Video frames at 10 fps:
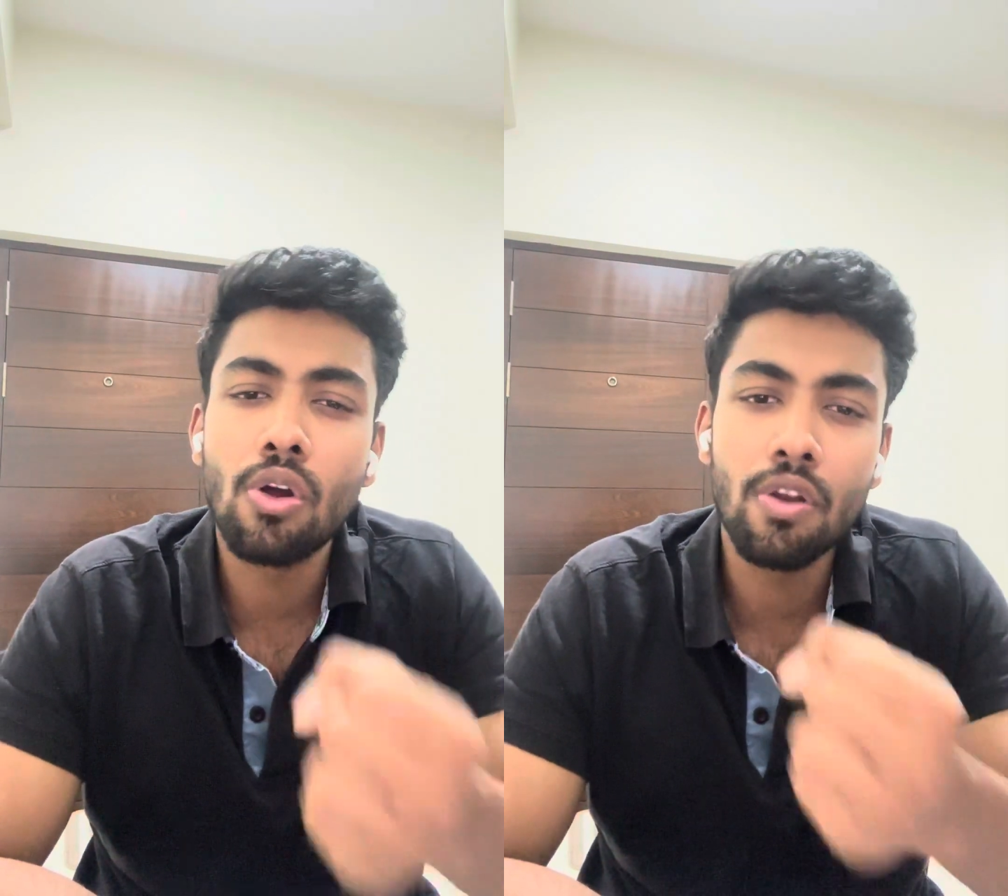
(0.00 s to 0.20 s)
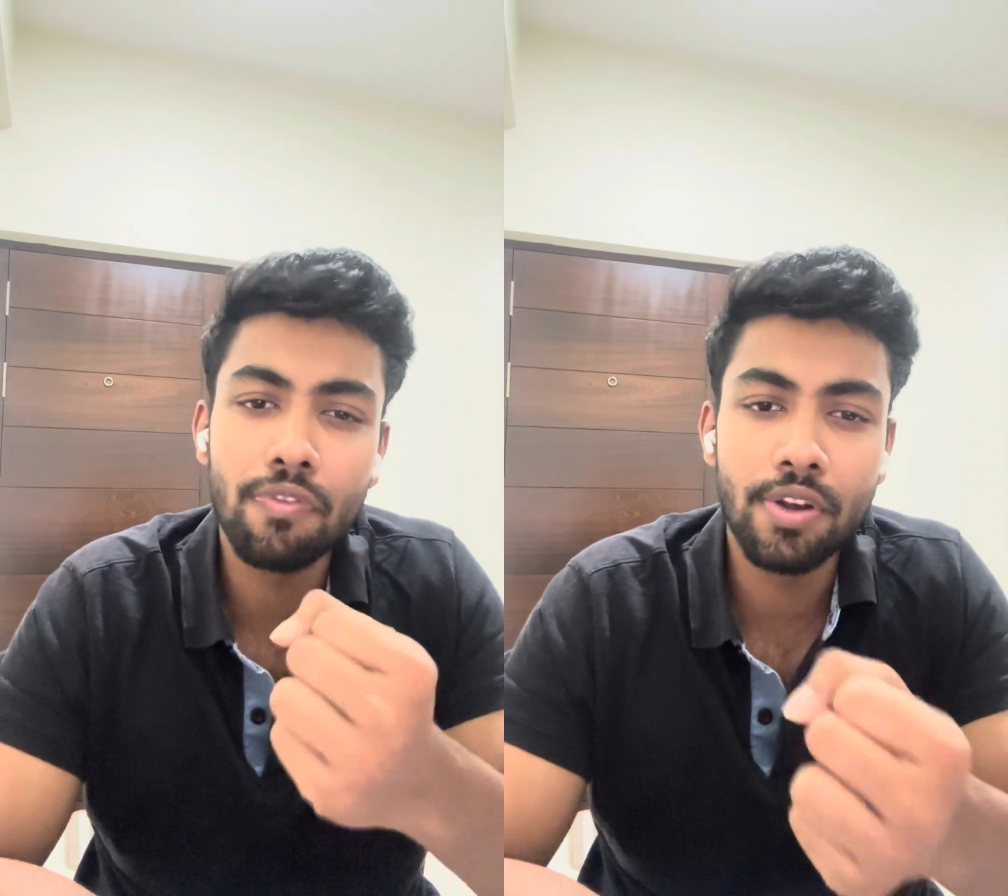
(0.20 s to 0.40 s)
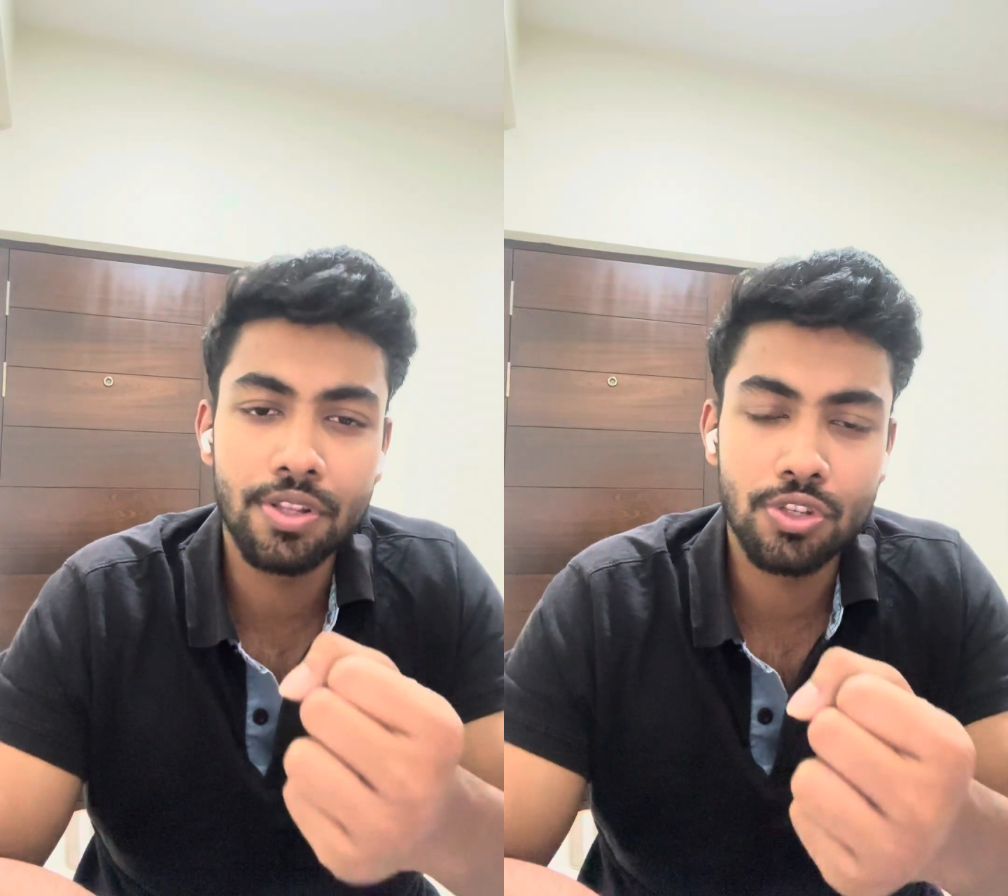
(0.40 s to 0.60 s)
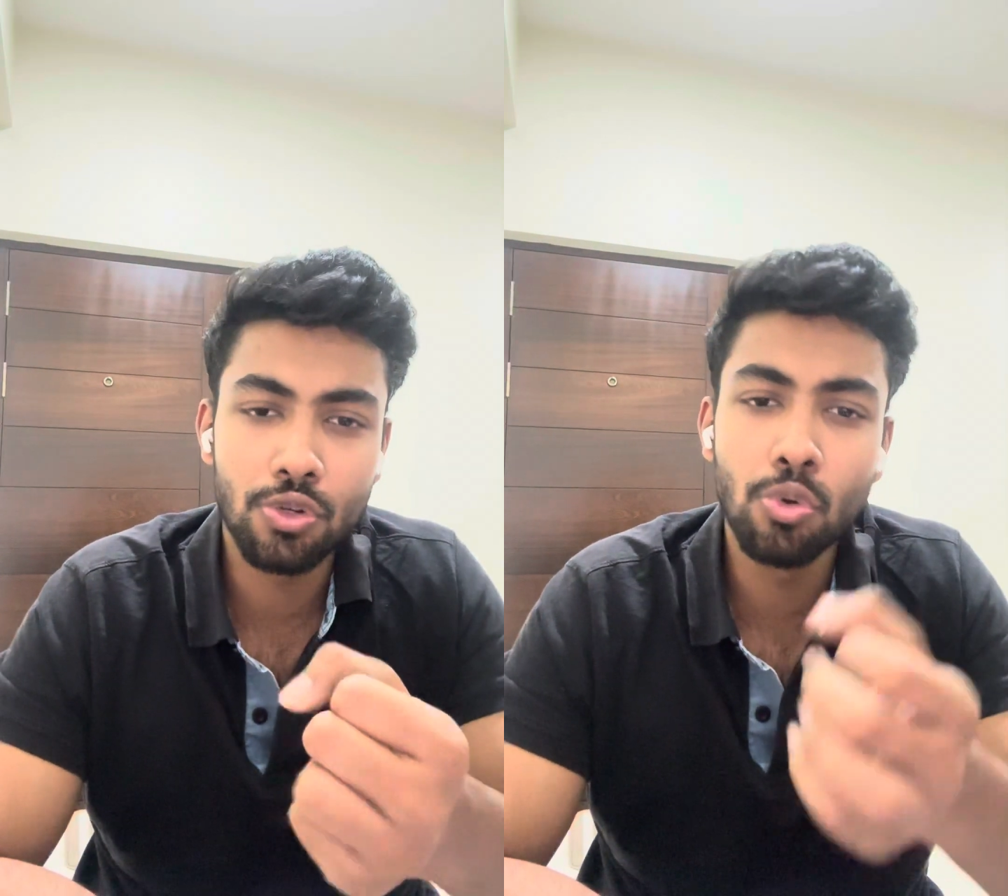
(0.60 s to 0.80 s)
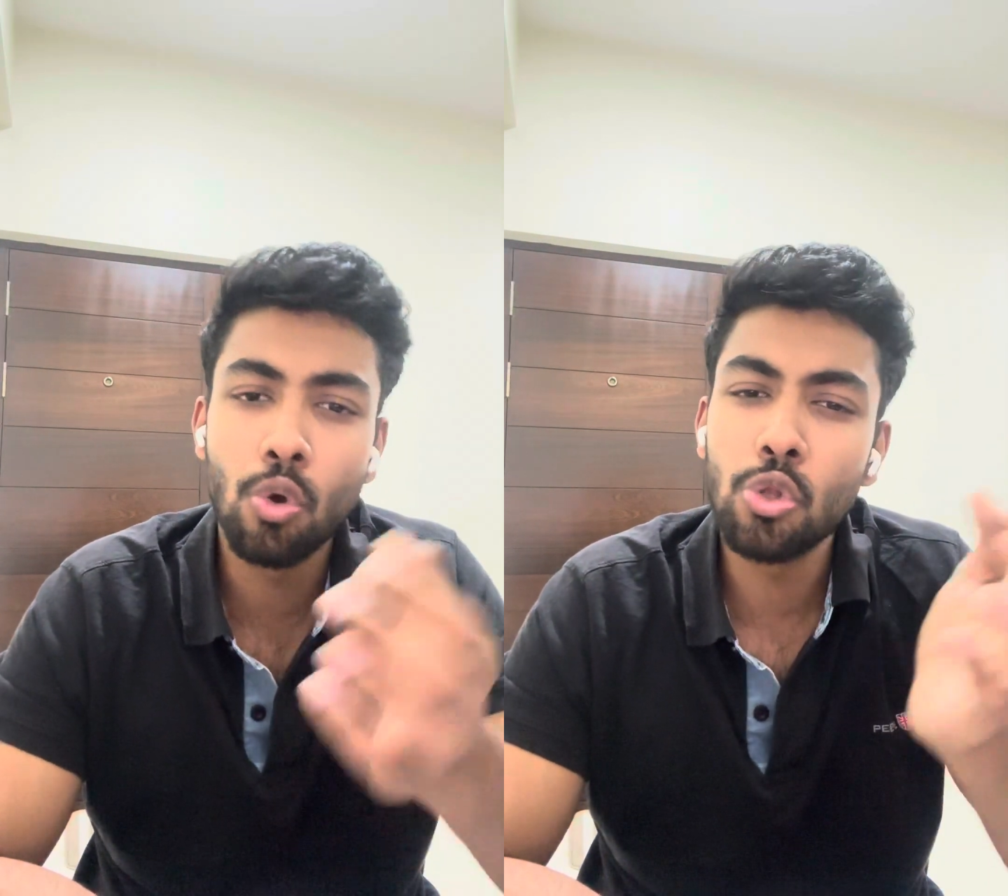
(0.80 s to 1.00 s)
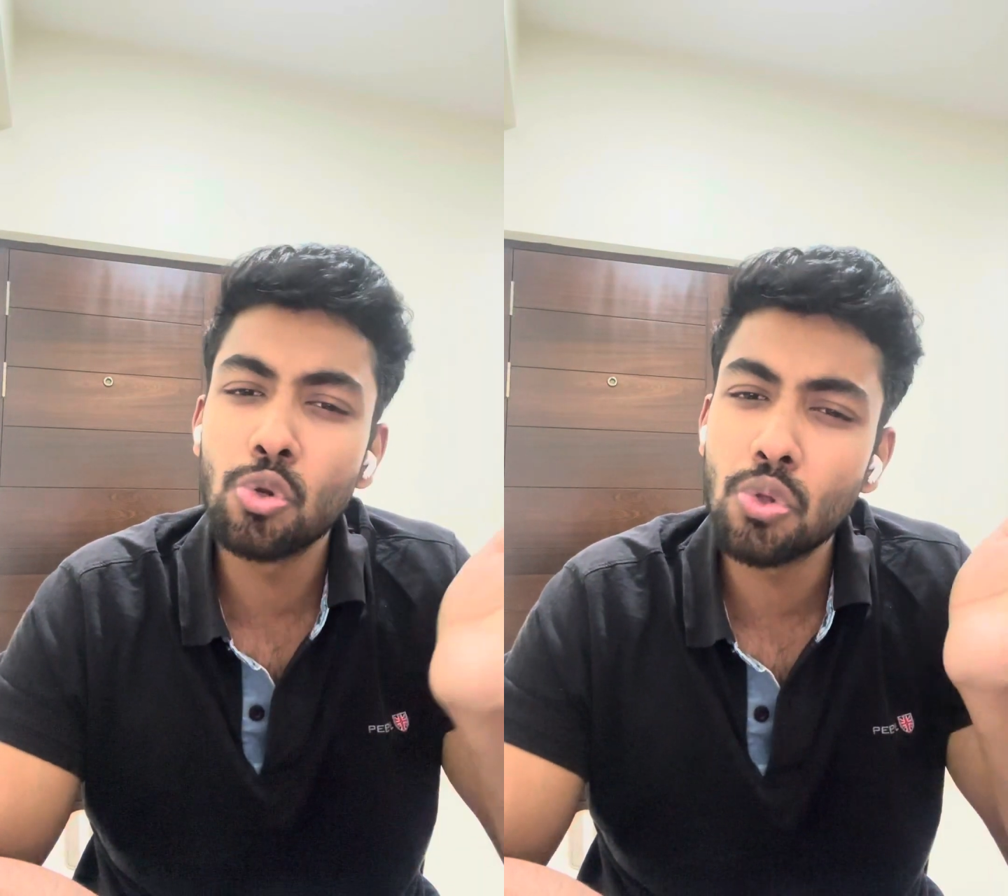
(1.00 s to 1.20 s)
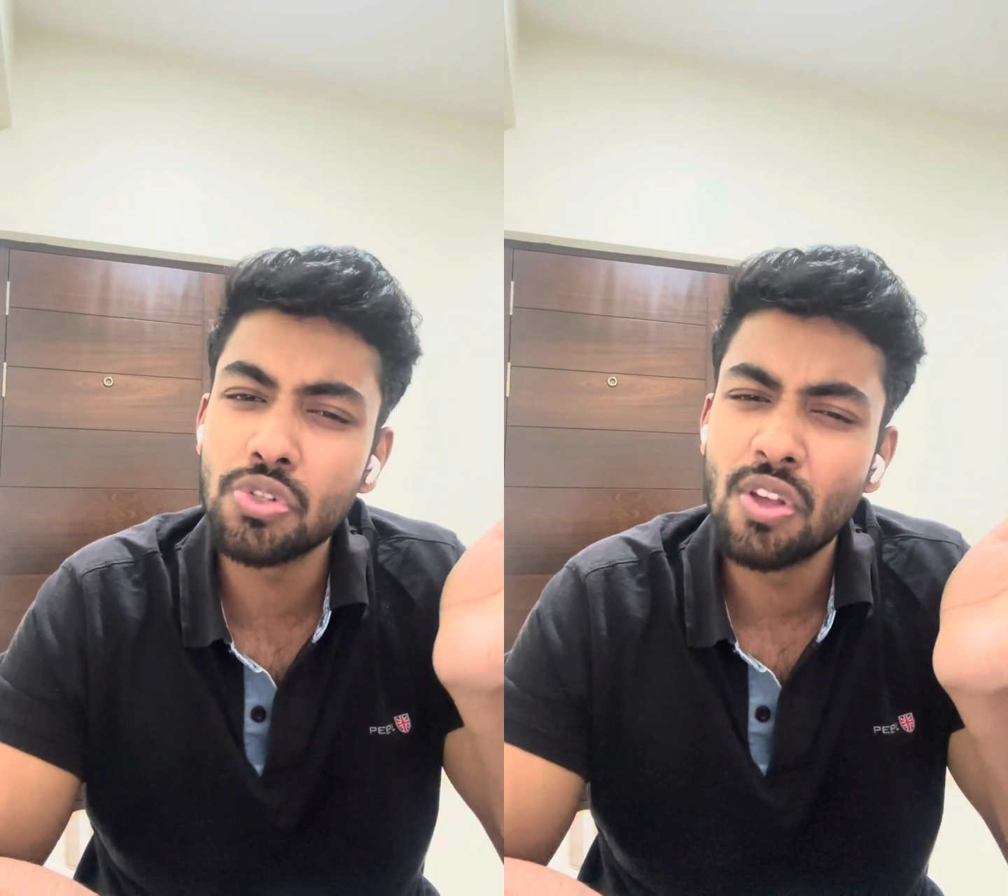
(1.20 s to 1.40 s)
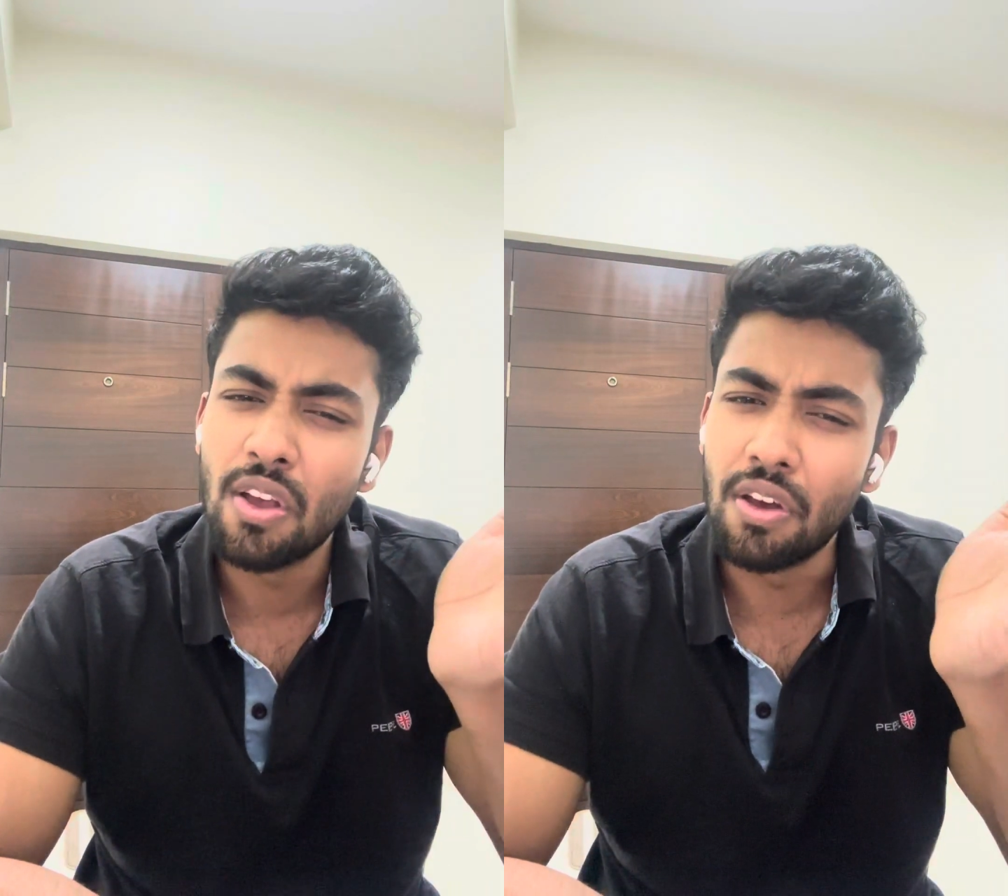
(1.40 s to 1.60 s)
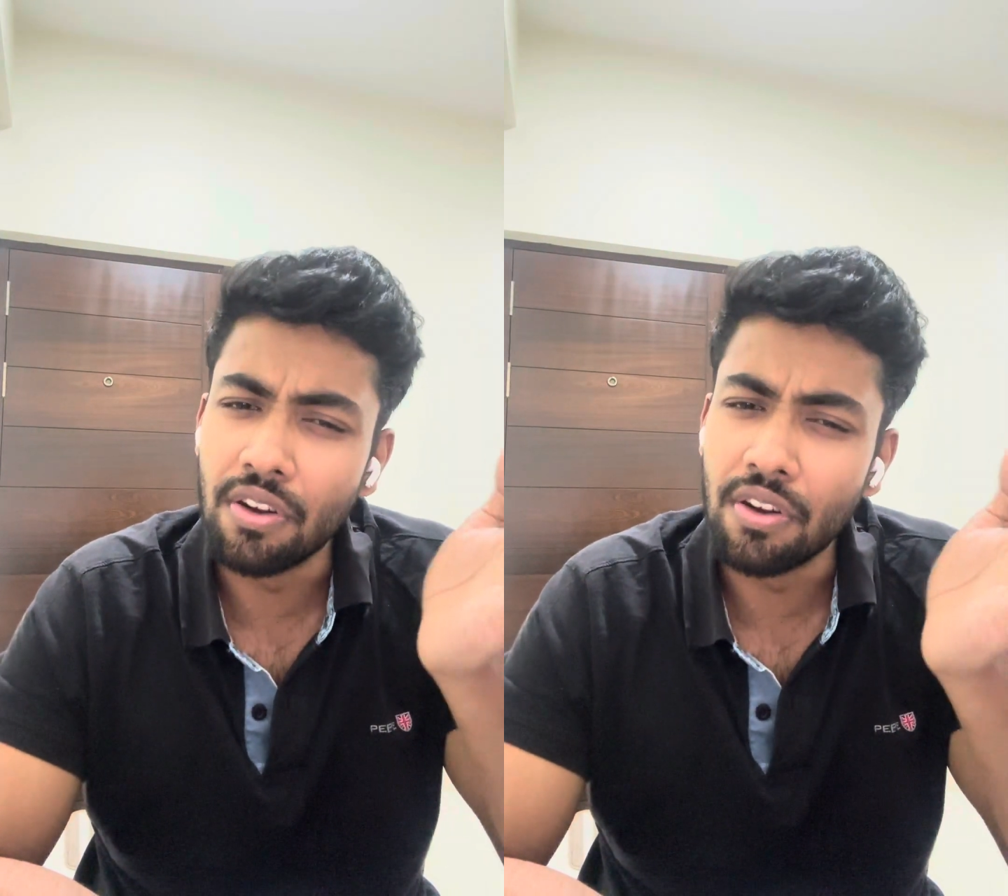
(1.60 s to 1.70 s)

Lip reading: confidence to go through those